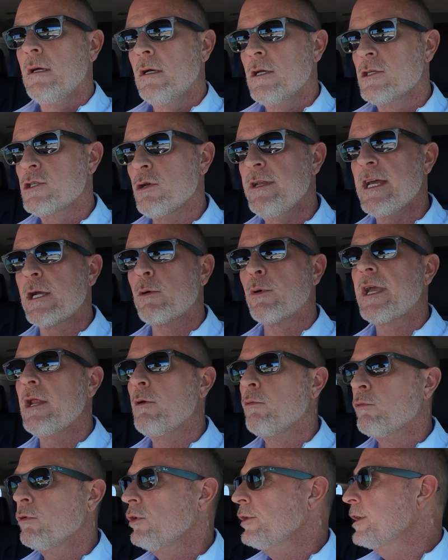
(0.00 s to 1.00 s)
So Nick, we're
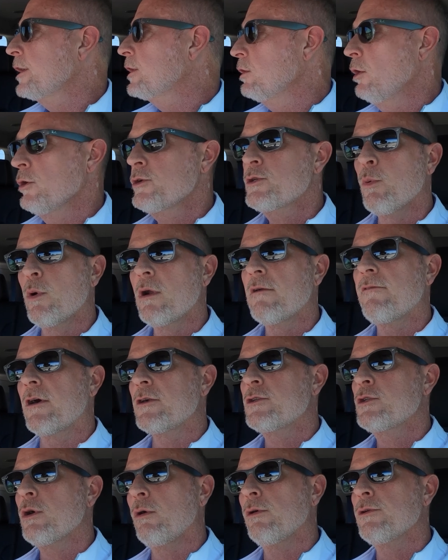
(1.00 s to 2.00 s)
getting really close to one of
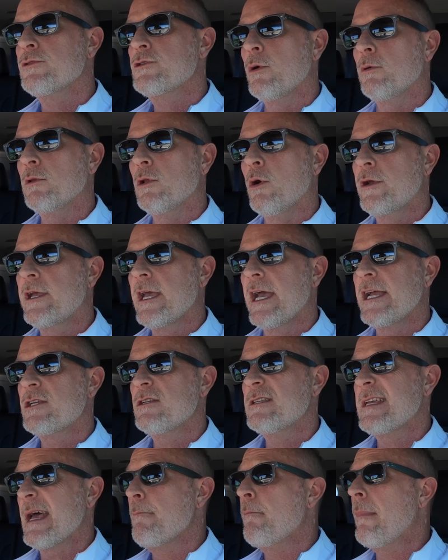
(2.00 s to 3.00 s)
our toll zone
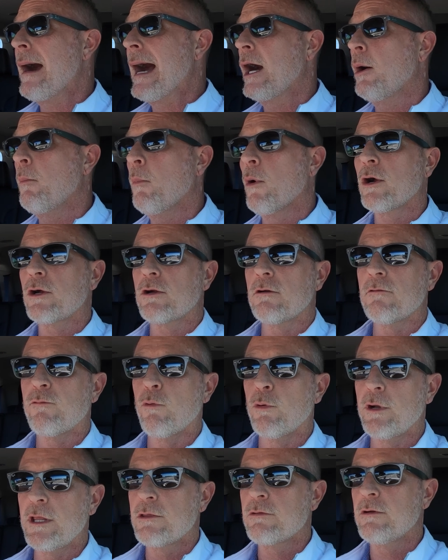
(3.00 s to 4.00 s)
locations at mile marker
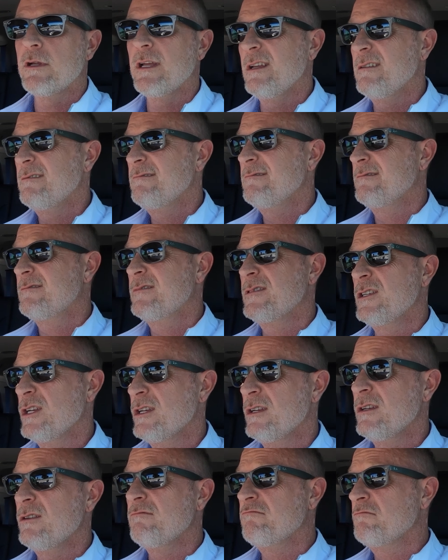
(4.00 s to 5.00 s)
43. Do
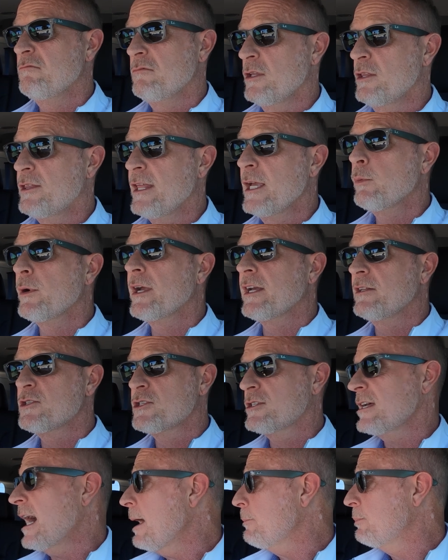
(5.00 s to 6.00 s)
you, do you think we can
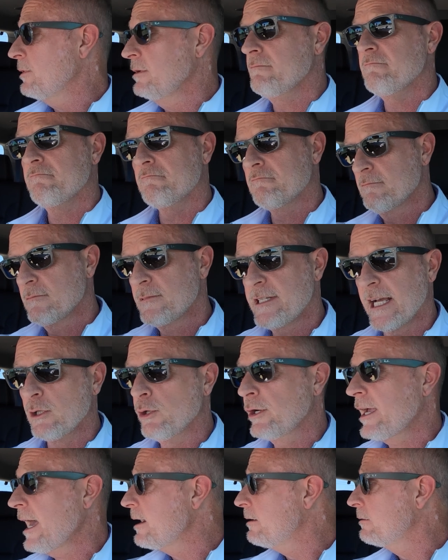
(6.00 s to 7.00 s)
stop and take a
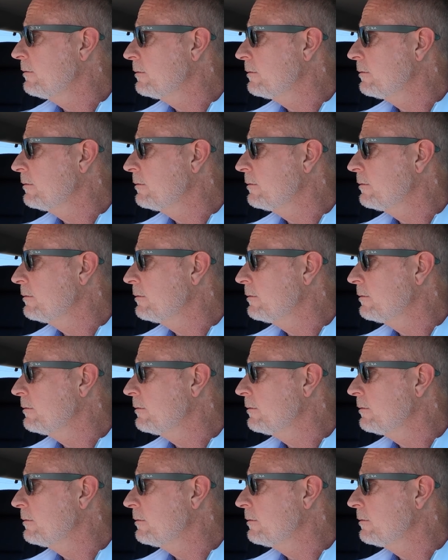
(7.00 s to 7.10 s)
look at it?